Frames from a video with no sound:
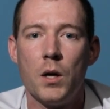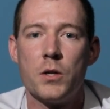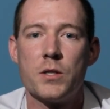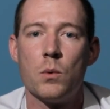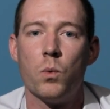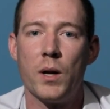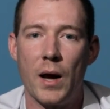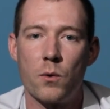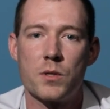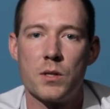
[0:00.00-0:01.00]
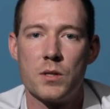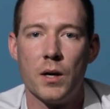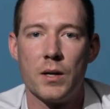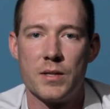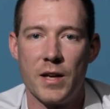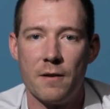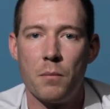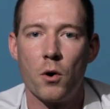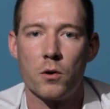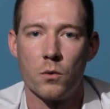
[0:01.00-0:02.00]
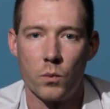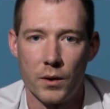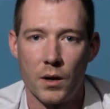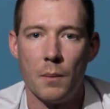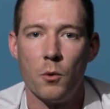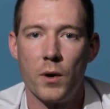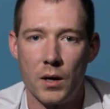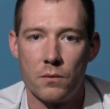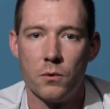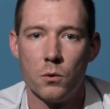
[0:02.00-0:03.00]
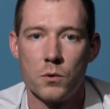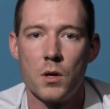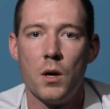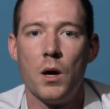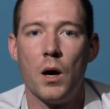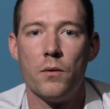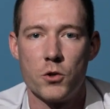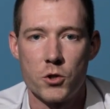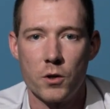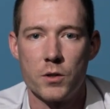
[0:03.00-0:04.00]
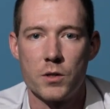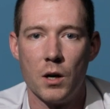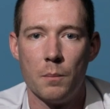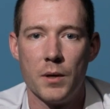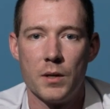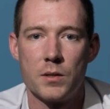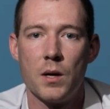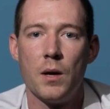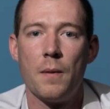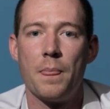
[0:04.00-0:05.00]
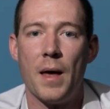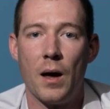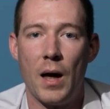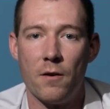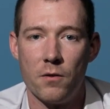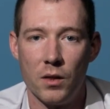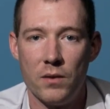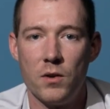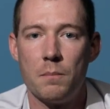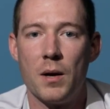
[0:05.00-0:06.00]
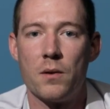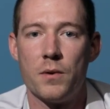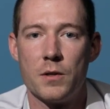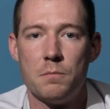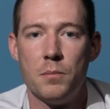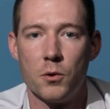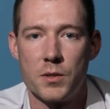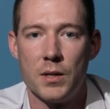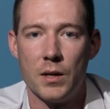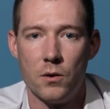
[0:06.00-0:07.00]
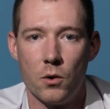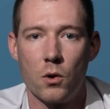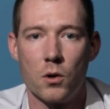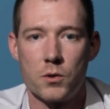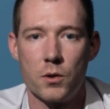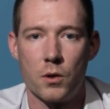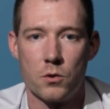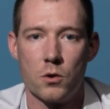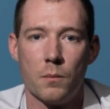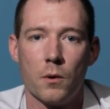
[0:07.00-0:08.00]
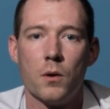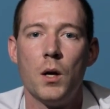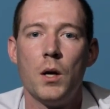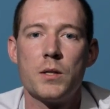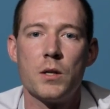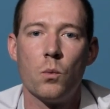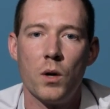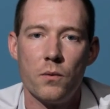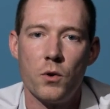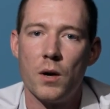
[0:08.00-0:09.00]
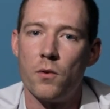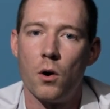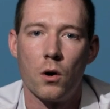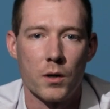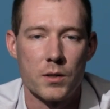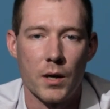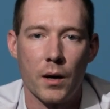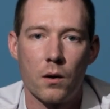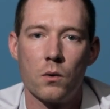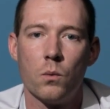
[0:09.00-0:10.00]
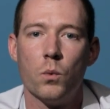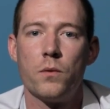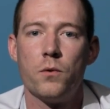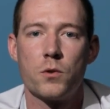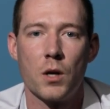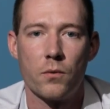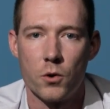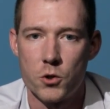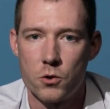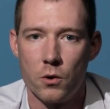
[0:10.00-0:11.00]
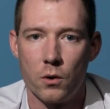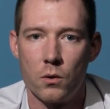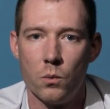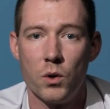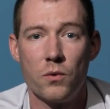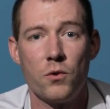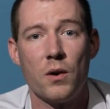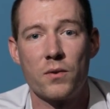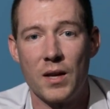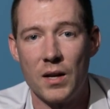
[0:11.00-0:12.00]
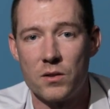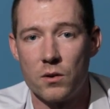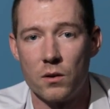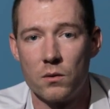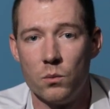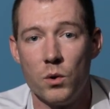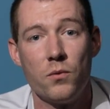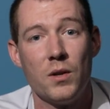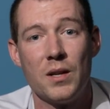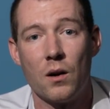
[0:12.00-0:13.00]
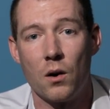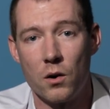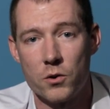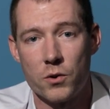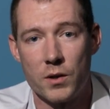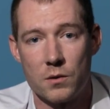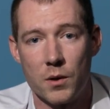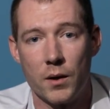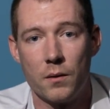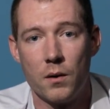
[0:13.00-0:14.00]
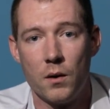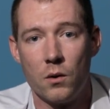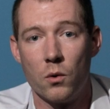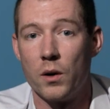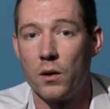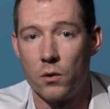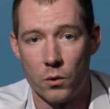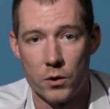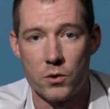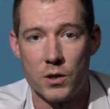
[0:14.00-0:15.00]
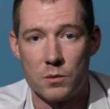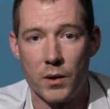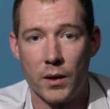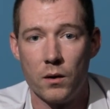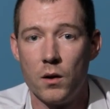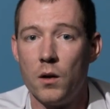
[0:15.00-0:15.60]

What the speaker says: You see, what Equis has done is they have partnered with a couple handfuls of insurance companies that have living benefits built in at no cost to the consumer. See, what if you have a heart attack? What if you suffer a stroke? What if you have cancer? What if you need a heart transplant or another organ transplant?